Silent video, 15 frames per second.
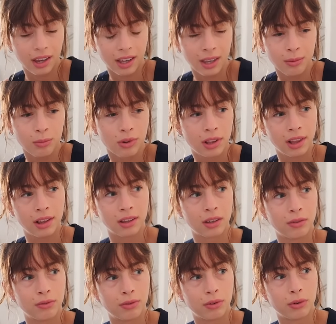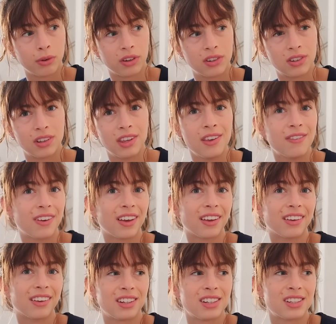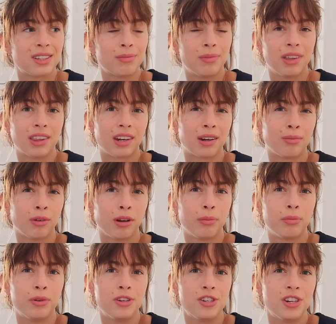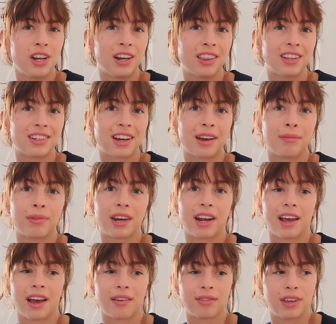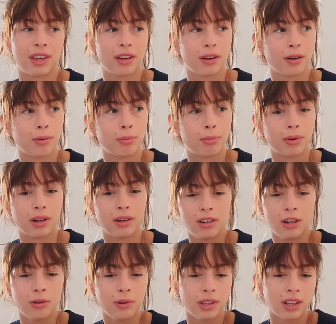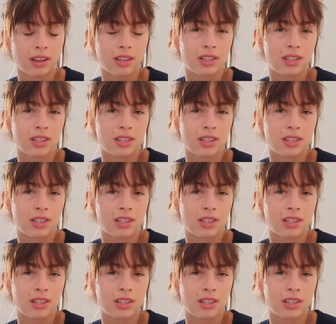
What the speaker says: I am really looking forward to leaving. That doesn't mean that I'm not appreciating the time that I have here, but knowing that